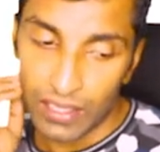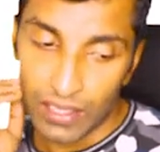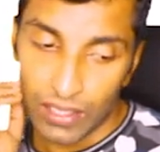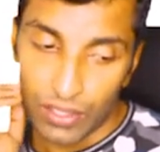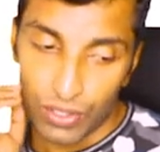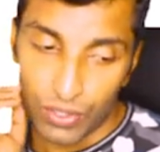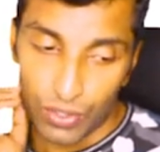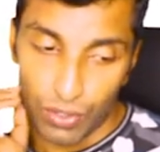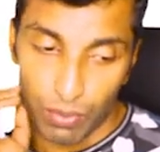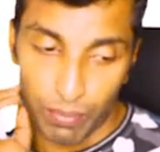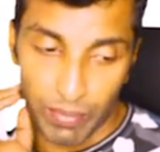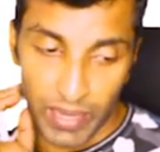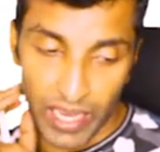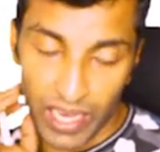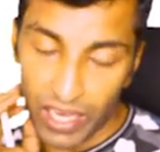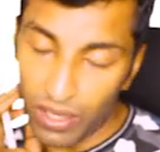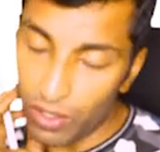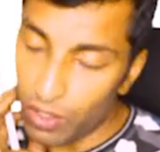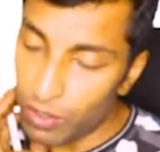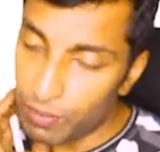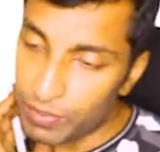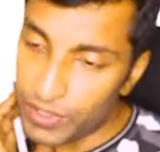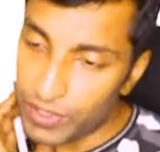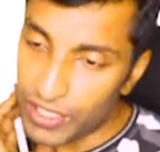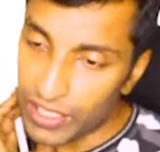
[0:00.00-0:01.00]
So main
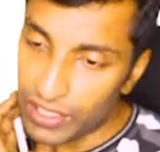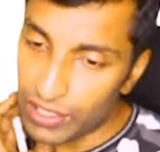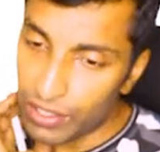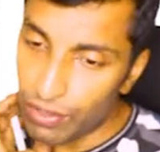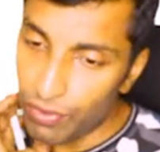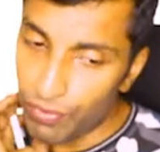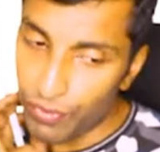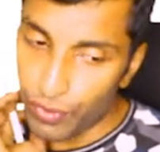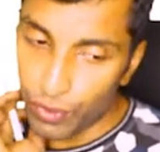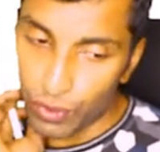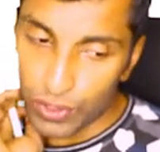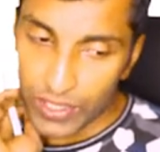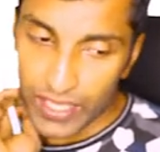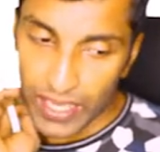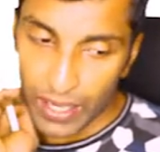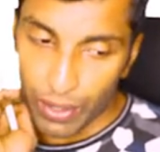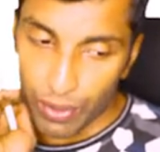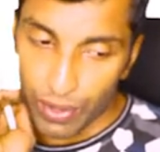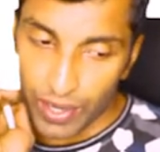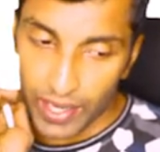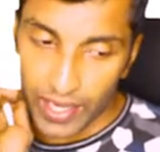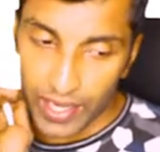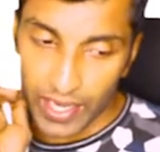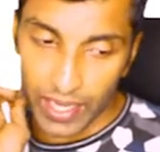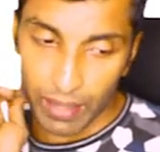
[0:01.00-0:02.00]
objective, food
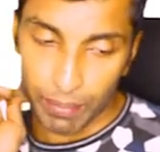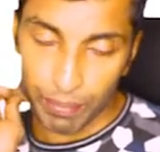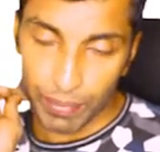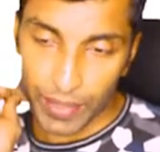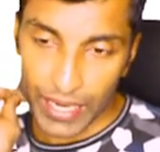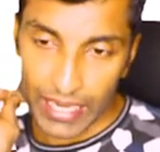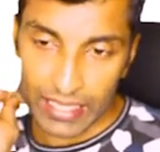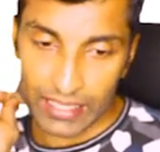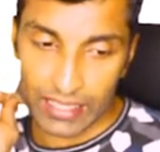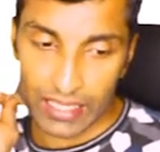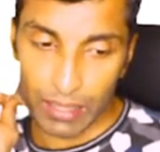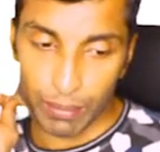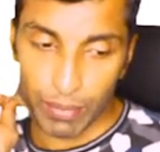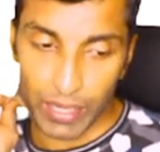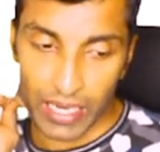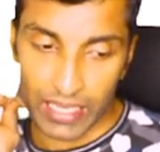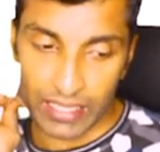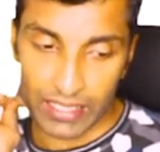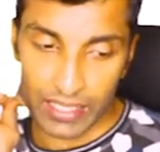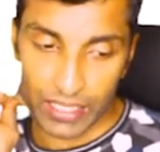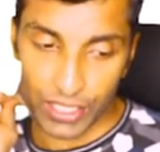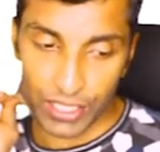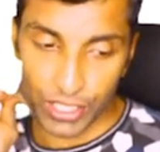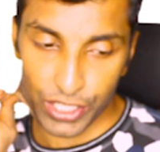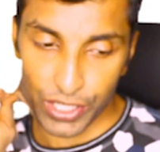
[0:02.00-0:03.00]
security, price
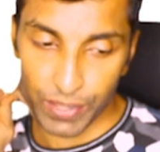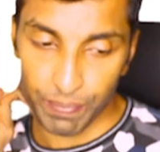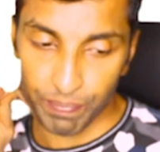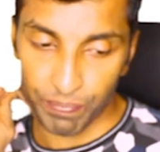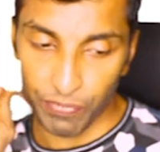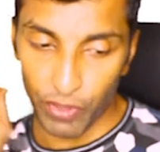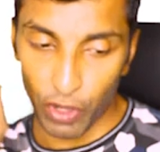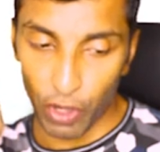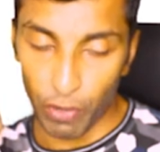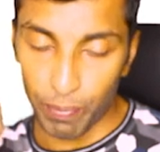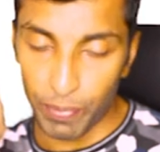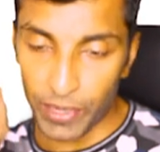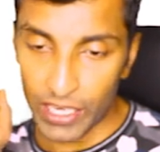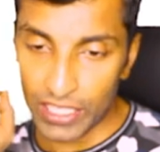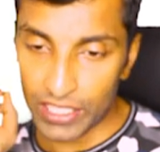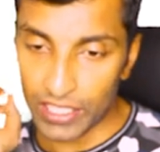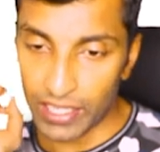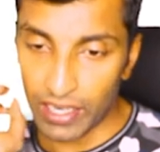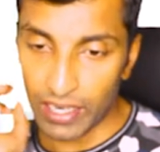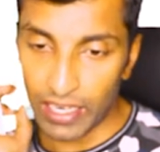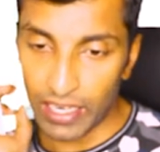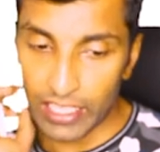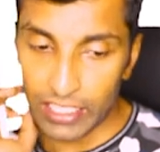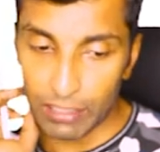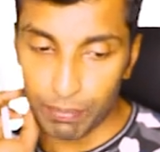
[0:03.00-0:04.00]
stabilization,
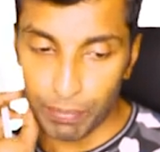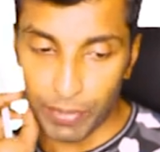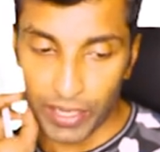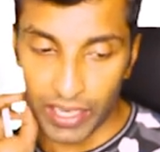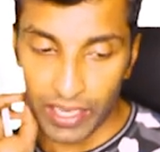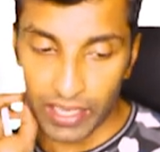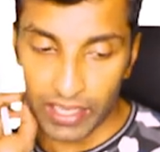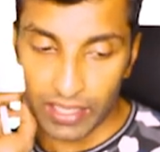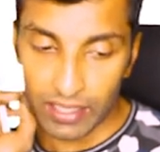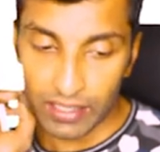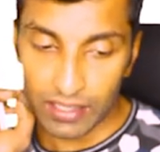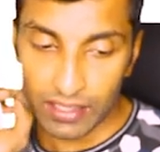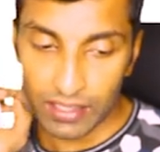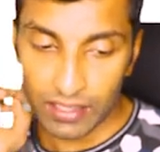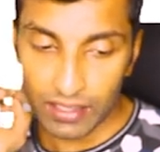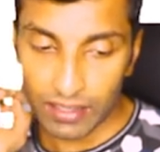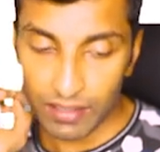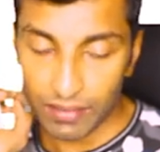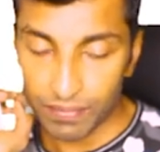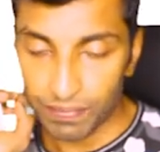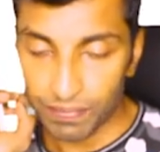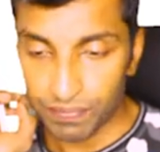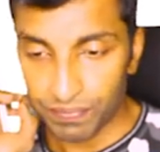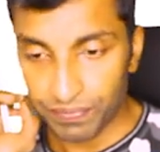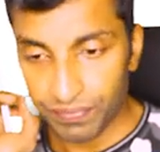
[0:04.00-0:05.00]
operationalize PDS
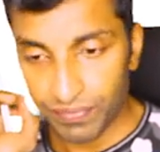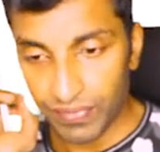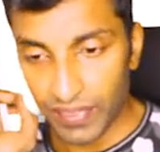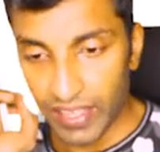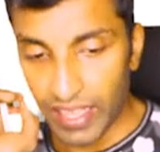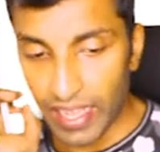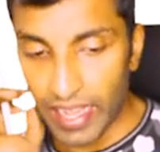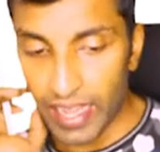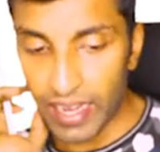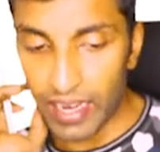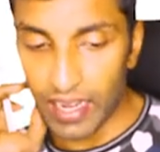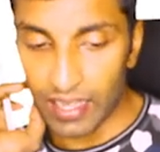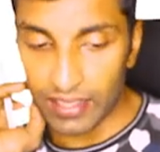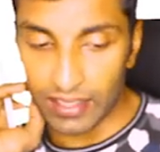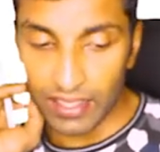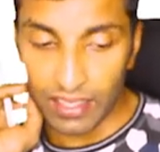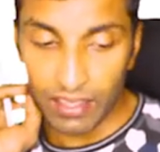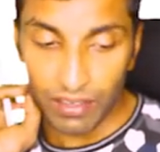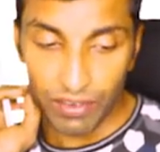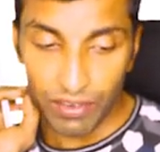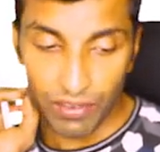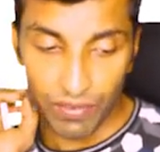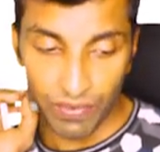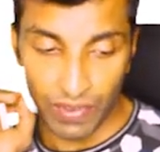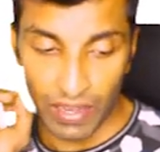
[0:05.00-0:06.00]
and
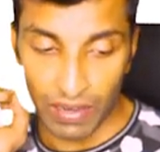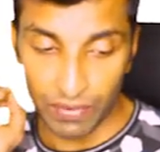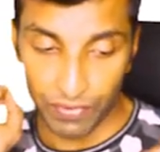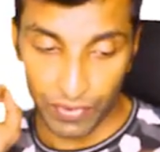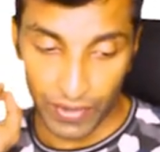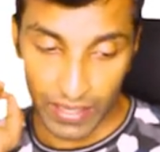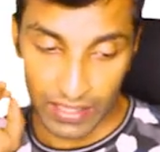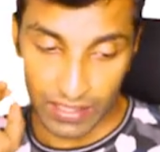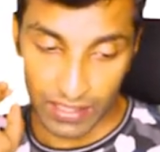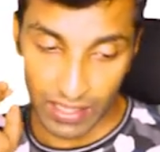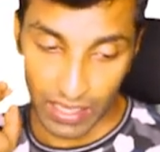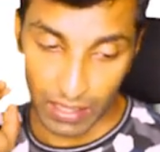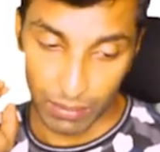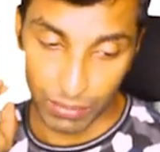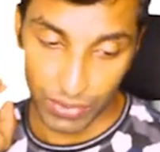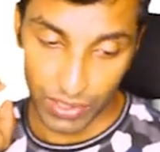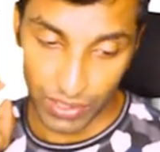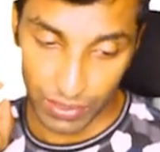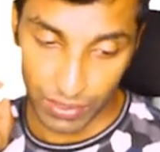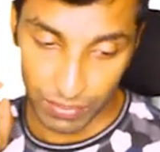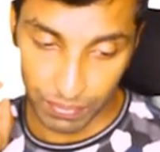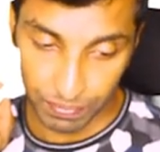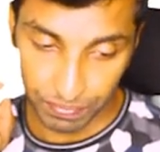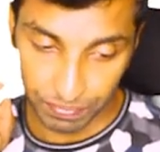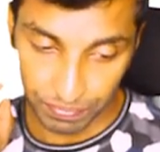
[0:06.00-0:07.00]
other welfare
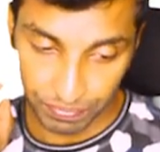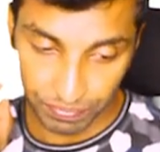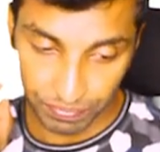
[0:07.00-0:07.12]
schemes.